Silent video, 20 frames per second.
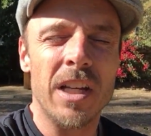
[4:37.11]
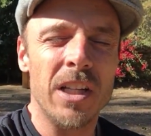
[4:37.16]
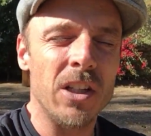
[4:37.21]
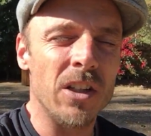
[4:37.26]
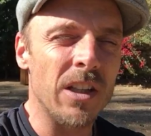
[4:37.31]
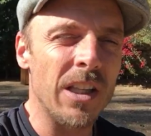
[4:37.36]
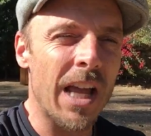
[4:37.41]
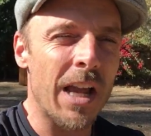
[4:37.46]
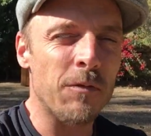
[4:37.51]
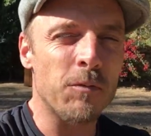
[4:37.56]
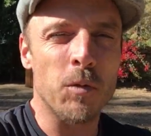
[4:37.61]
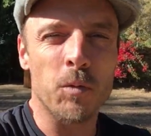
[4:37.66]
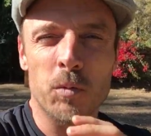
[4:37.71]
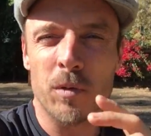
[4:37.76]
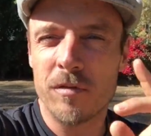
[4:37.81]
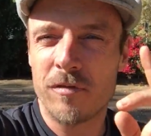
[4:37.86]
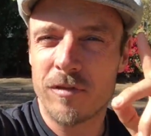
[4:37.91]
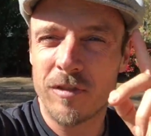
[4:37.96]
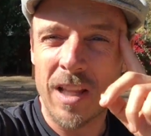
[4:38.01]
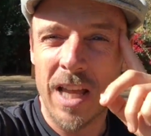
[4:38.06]
Your life will
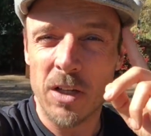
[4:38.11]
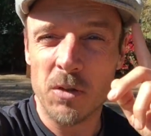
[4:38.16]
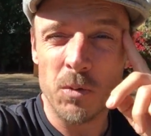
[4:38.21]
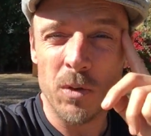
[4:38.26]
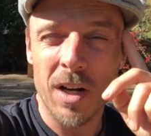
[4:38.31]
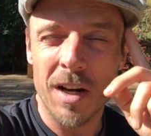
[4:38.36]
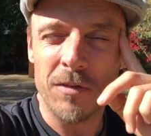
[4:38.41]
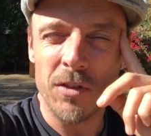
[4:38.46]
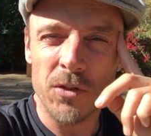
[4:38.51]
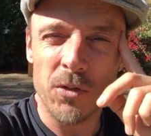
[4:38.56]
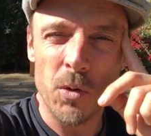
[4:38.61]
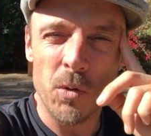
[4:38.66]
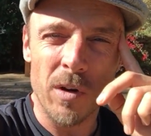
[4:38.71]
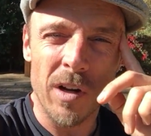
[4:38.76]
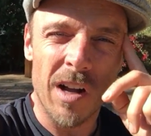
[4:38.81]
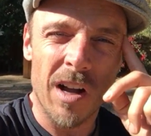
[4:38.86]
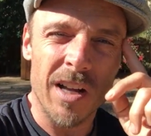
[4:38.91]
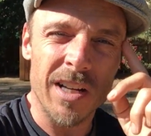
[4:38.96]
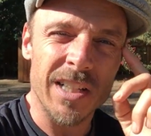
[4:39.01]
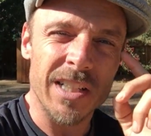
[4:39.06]
reflect whatever's
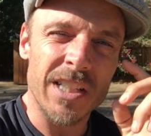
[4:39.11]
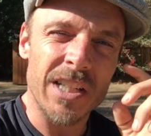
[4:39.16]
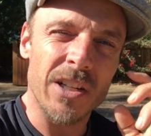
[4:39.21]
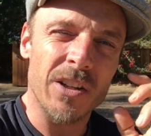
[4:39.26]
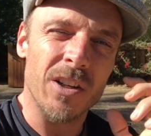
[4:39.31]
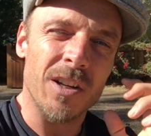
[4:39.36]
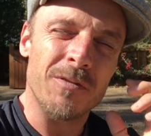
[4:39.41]
going on in here.